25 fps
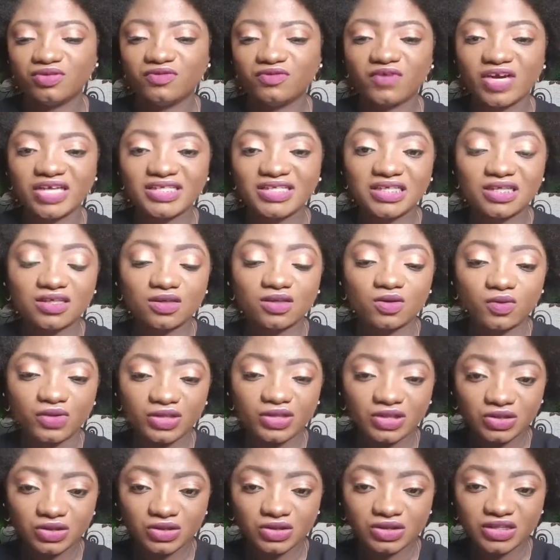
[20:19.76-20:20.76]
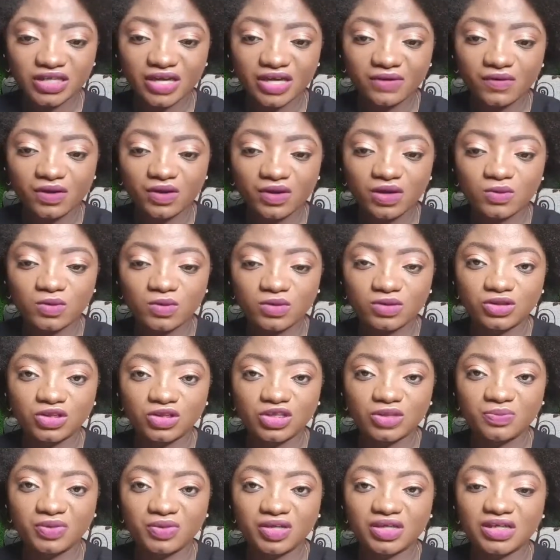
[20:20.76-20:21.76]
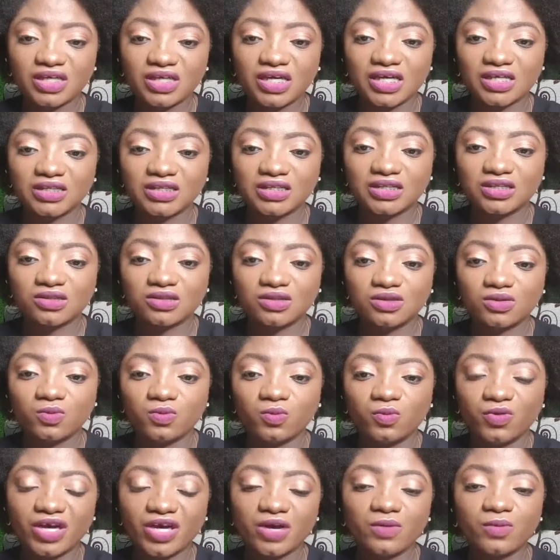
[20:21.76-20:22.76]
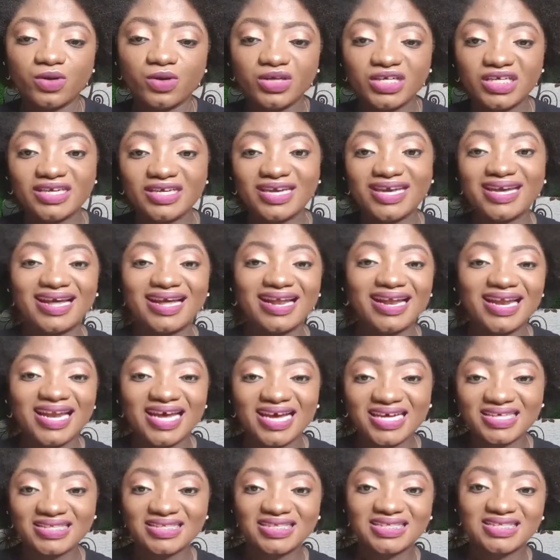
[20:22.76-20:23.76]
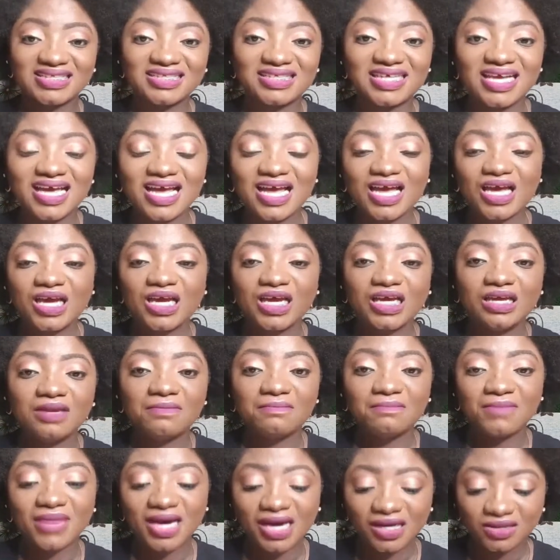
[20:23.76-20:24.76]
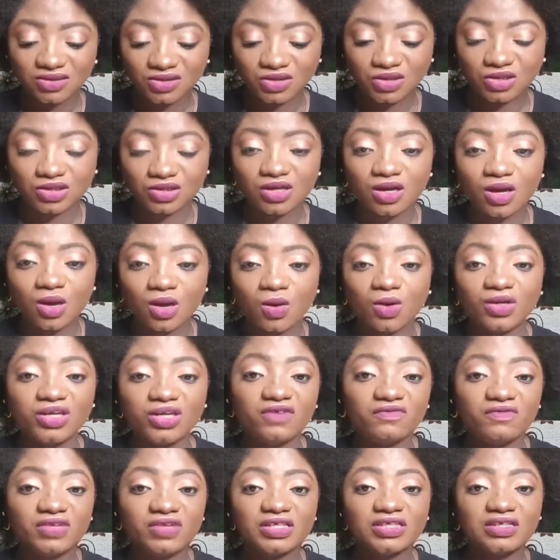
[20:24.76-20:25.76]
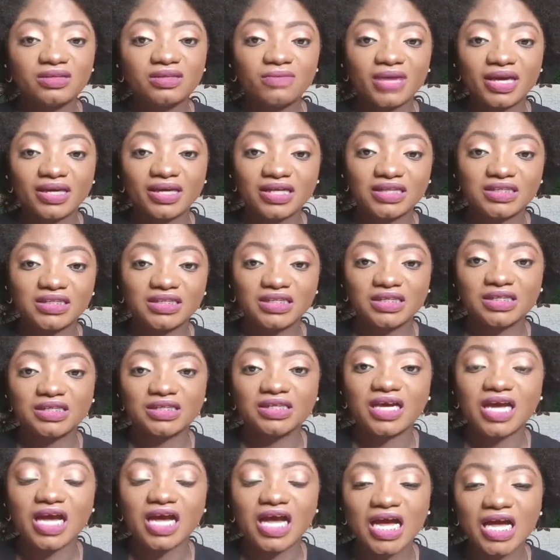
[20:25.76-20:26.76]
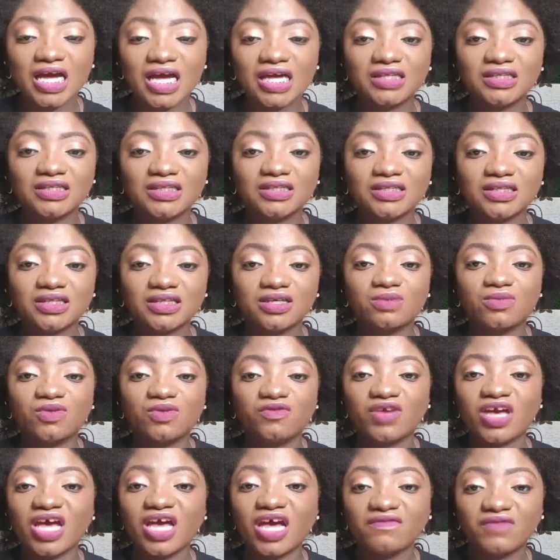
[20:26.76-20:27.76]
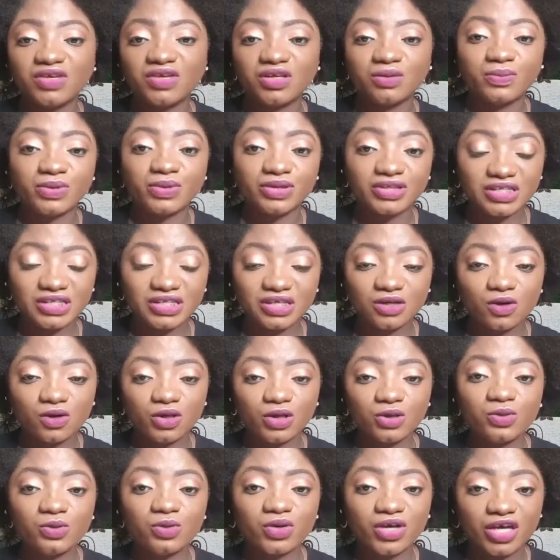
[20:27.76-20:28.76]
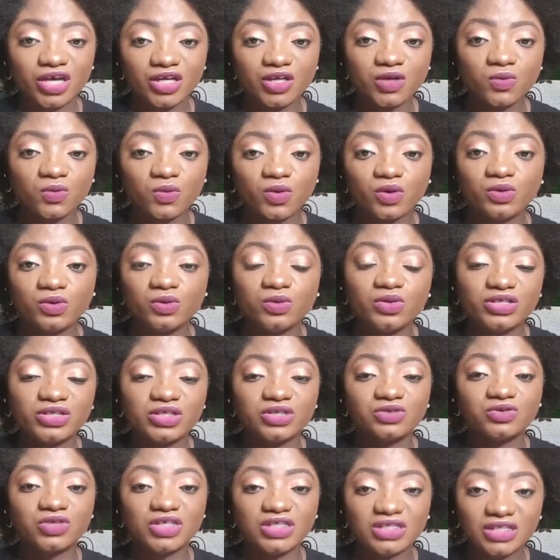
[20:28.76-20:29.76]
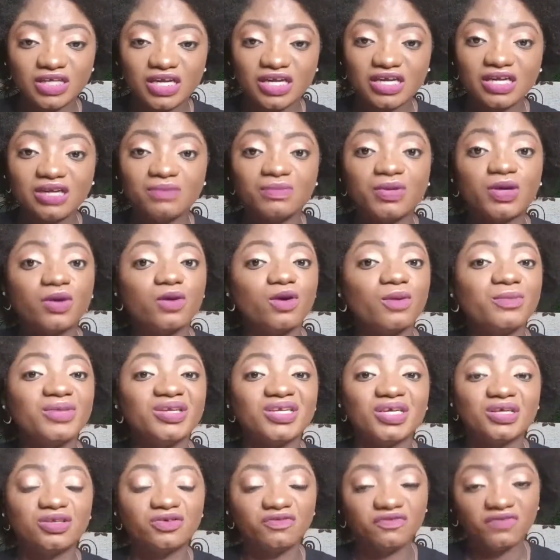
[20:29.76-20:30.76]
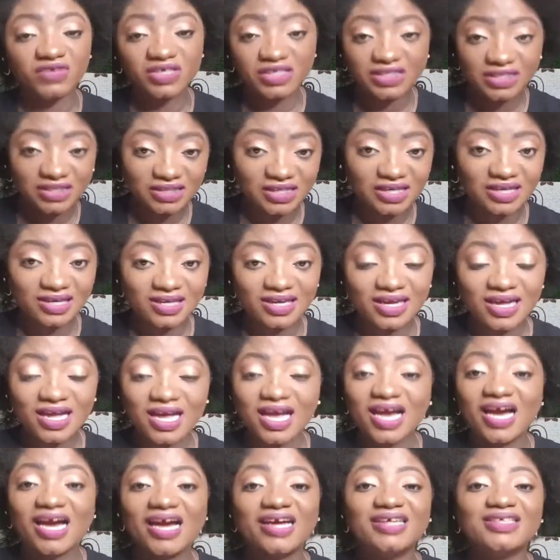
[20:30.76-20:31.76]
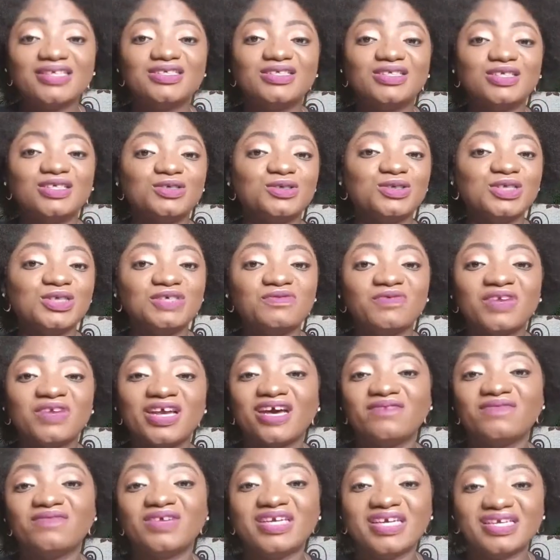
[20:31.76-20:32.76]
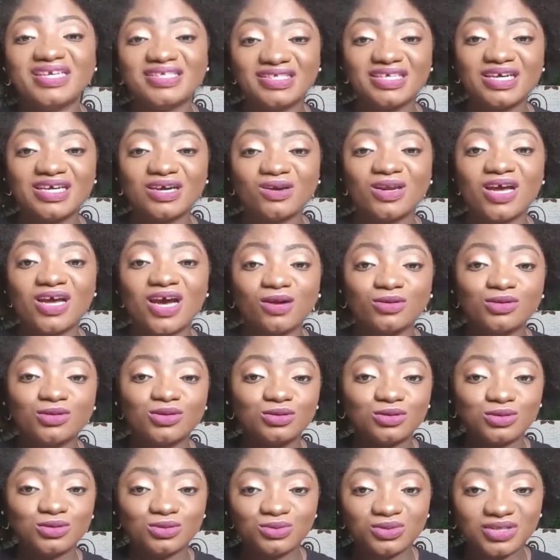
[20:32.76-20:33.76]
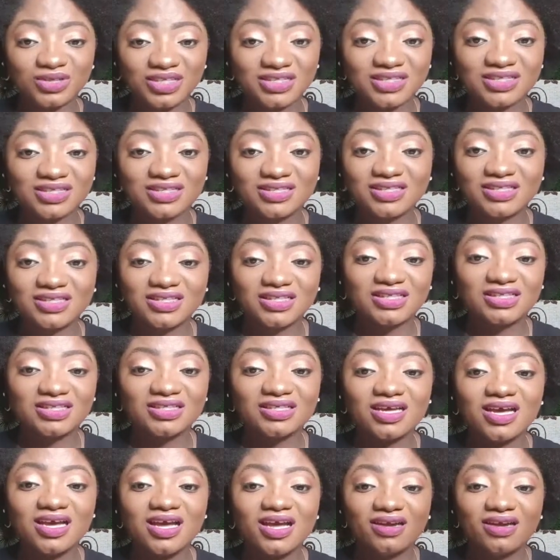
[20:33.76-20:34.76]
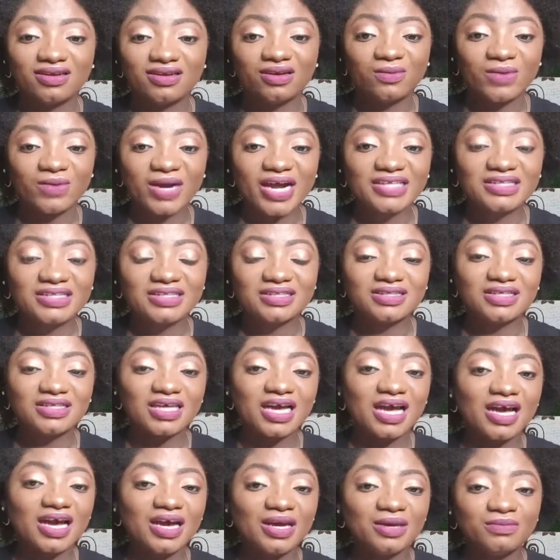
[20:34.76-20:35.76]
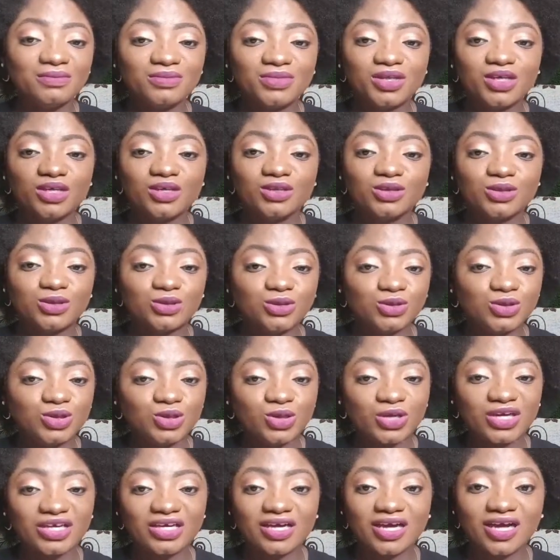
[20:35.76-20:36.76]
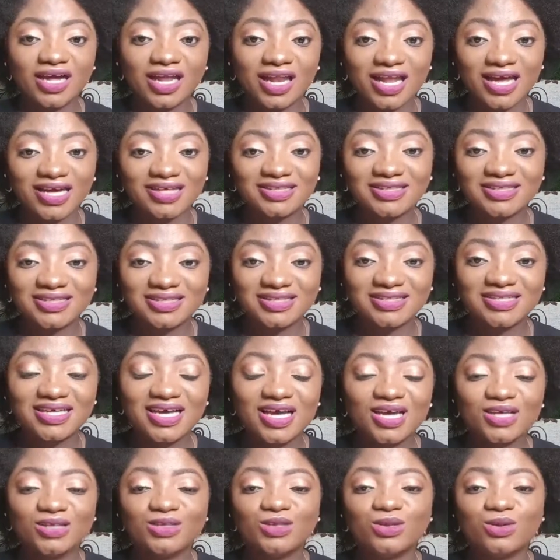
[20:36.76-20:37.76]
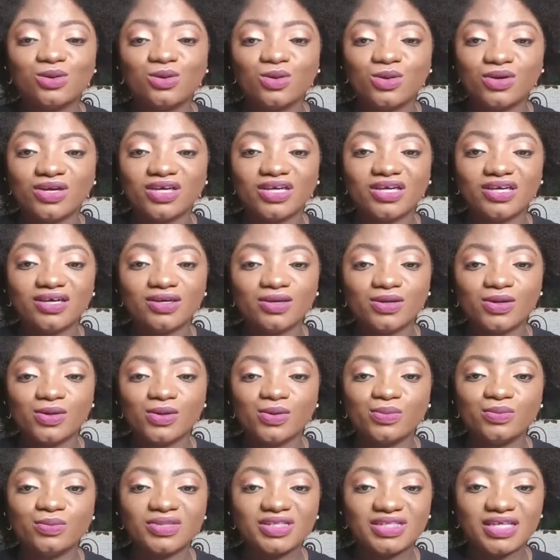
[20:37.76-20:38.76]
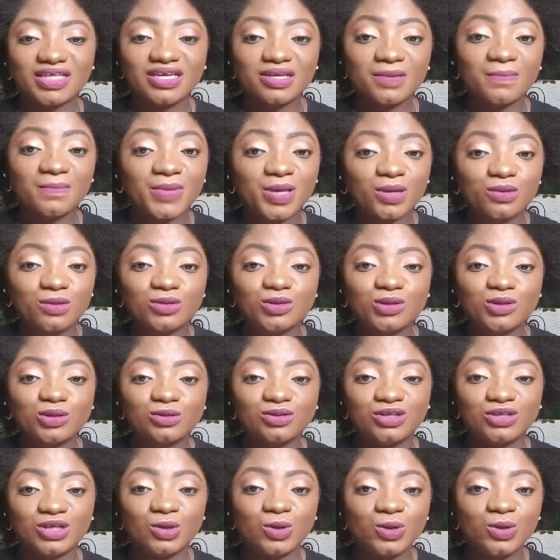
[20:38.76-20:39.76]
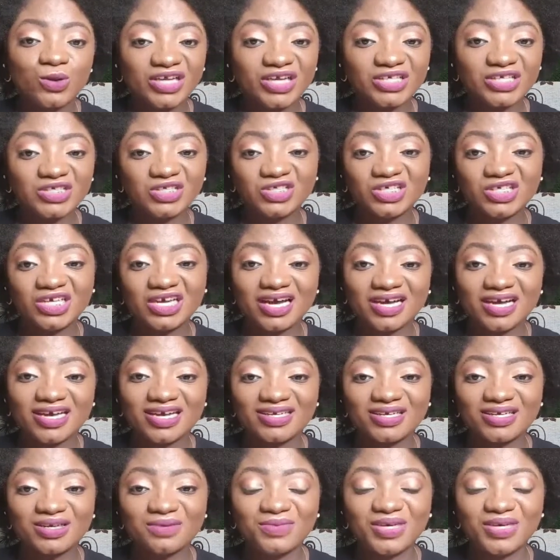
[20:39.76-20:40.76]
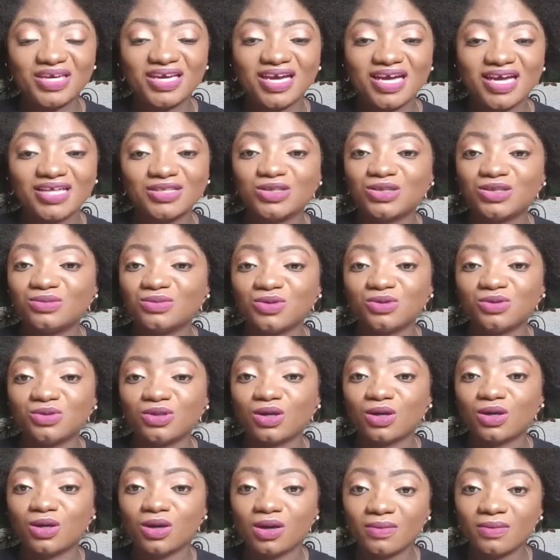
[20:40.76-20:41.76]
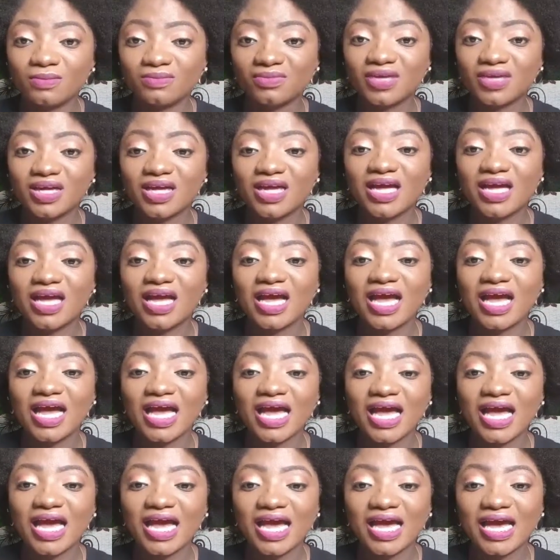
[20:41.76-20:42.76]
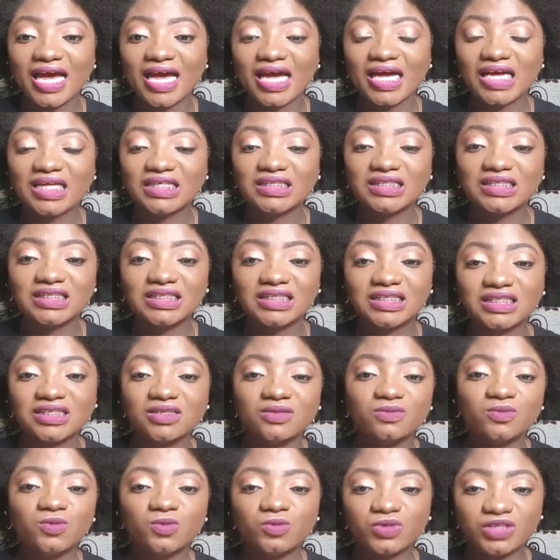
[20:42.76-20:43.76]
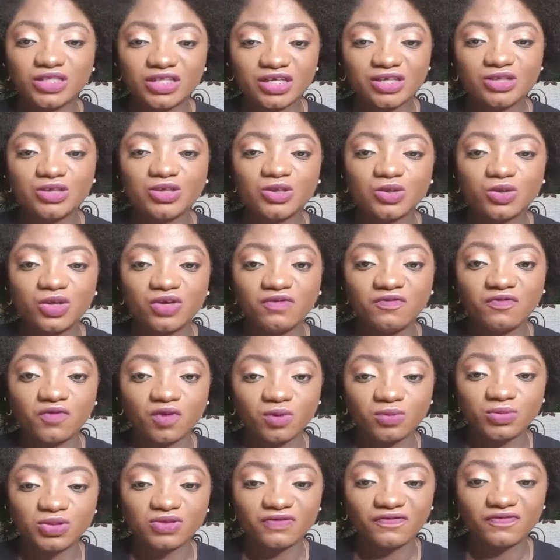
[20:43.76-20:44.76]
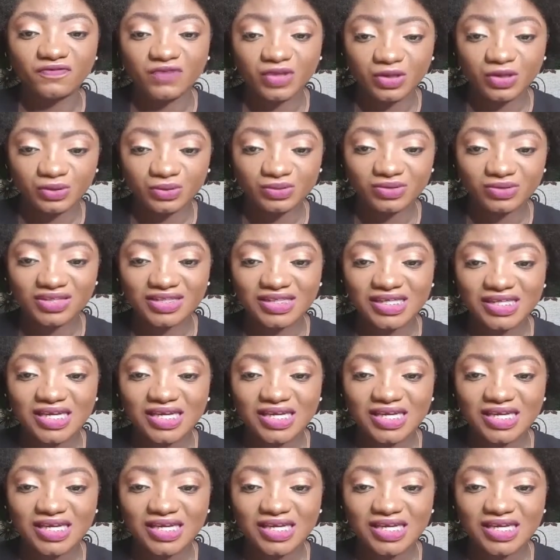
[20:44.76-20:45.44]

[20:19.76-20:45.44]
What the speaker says: Before I take the questions, I quickly want to chip in that we are running a class in March on influencer marketing, and if you have anybody or anyone who is interested in becoming an influencer and they don't even have an idea on how to do it, this is the right time to join our class. So send a mail to the osgacademy@gmail.com, and we'll send you a form to fill.